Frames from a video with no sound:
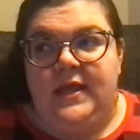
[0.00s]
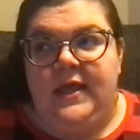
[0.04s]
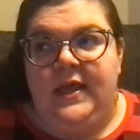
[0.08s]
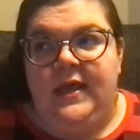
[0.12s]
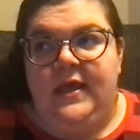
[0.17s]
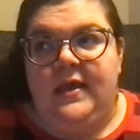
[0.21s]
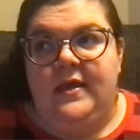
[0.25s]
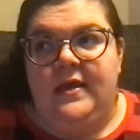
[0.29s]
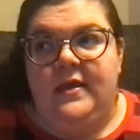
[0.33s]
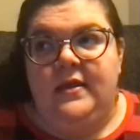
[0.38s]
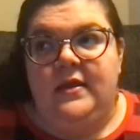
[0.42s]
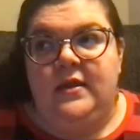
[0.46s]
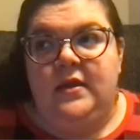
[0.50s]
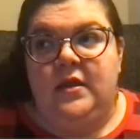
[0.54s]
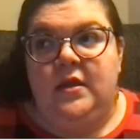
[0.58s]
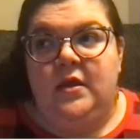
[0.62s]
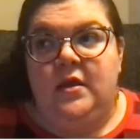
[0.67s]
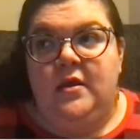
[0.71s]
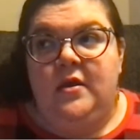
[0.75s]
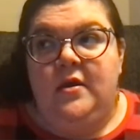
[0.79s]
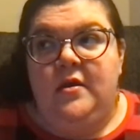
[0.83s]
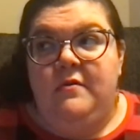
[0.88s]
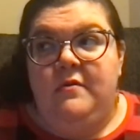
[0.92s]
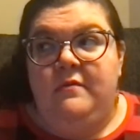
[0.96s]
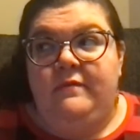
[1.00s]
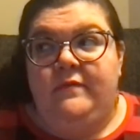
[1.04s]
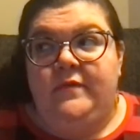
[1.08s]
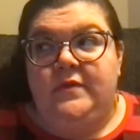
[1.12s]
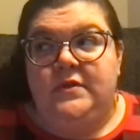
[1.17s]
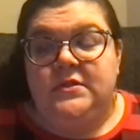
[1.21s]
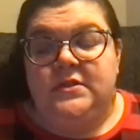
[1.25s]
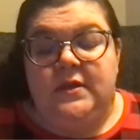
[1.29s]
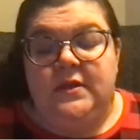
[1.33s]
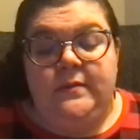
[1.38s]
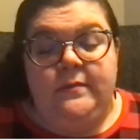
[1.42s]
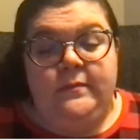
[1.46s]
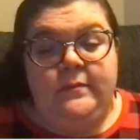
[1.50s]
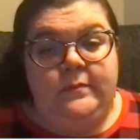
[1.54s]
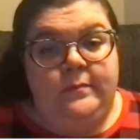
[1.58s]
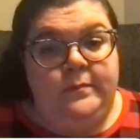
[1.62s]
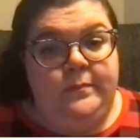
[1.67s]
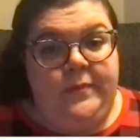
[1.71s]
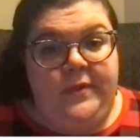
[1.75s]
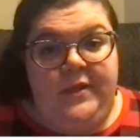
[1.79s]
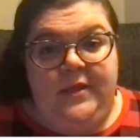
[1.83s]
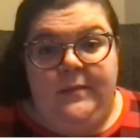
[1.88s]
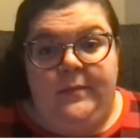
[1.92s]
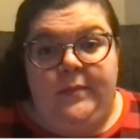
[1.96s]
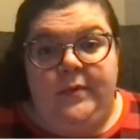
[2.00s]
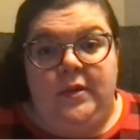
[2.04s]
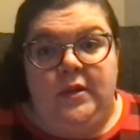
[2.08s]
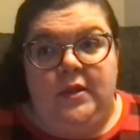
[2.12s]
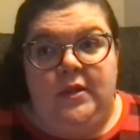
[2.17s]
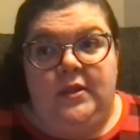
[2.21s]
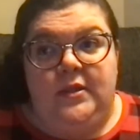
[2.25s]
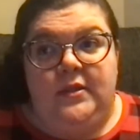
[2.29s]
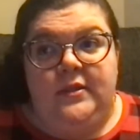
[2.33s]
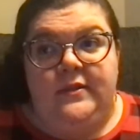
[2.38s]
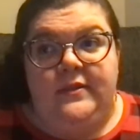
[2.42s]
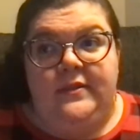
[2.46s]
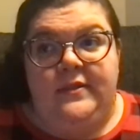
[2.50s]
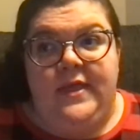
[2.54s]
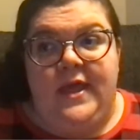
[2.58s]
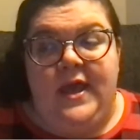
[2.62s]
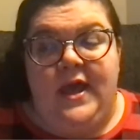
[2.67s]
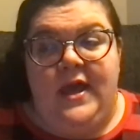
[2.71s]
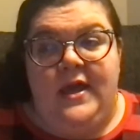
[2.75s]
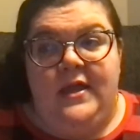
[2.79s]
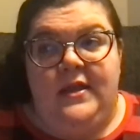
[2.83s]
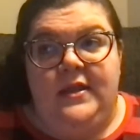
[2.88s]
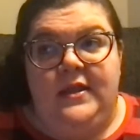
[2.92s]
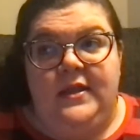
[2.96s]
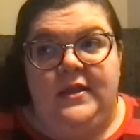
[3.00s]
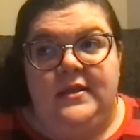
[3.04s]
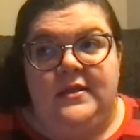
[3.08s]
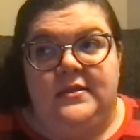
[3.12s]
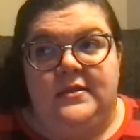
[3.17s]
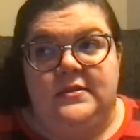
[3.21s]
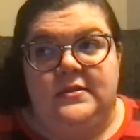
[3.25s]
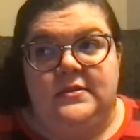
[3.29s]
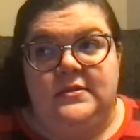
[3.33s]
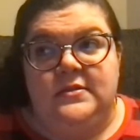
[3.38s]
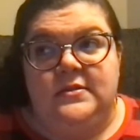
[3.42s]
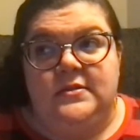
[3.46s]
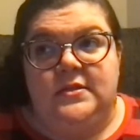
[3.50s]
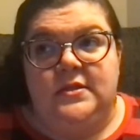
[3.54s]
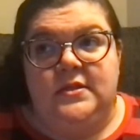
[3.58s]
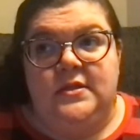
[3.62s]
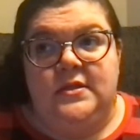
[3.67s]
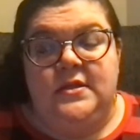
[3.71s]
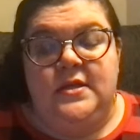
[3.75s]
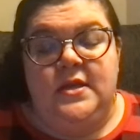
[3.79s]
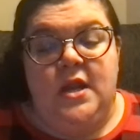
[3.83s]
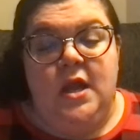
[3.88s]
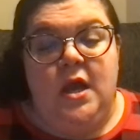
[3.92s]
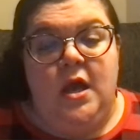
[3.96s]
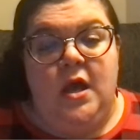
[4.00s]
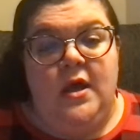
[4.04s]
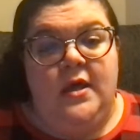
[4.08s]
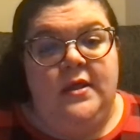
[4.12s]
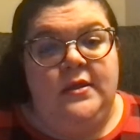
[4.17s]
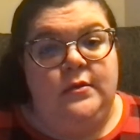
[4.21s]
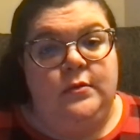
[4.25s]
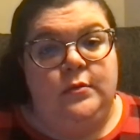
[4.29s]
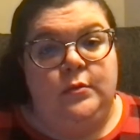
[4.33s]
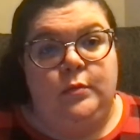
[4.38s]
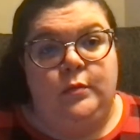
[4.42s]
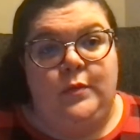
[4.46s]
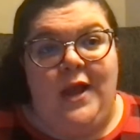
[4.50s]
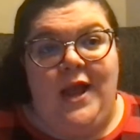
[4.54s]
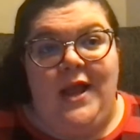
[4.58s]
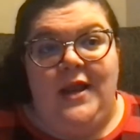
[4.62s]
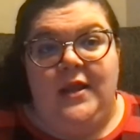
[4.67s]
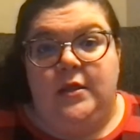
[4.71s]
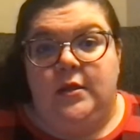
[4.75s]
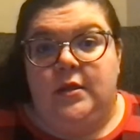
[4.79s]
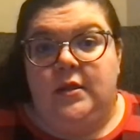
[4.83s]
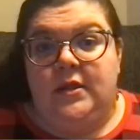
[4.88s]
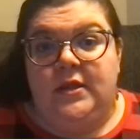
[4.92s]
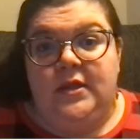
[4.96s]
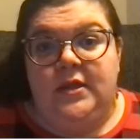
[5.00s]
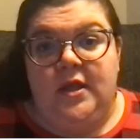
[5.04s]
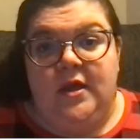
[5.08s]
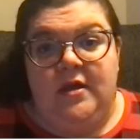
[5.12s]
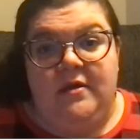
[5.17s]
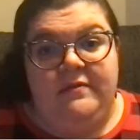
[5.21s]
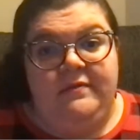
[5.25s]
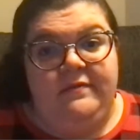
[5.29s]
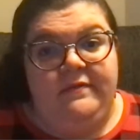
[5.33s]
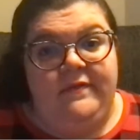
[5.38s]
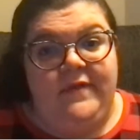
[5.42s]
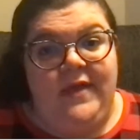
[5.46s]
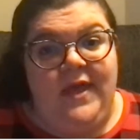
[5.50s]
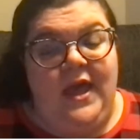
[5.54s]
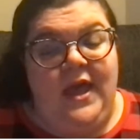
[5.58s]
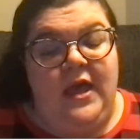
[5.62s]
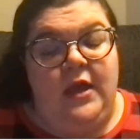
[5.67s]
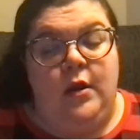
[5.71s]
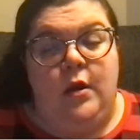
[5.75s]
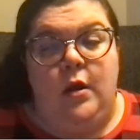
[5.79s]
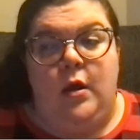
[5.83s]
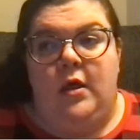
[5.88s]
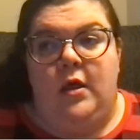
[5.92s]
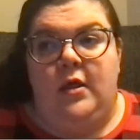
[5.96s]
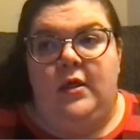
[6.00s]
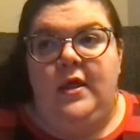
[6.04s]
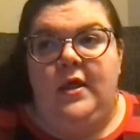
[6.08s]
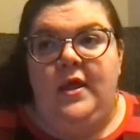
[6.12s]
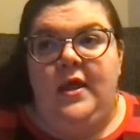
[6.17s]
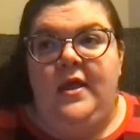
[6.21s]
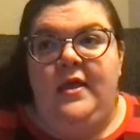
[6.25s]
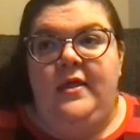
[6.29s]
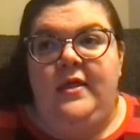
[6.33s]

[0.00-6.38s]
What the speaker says: And for some people, that is not radical enough at all.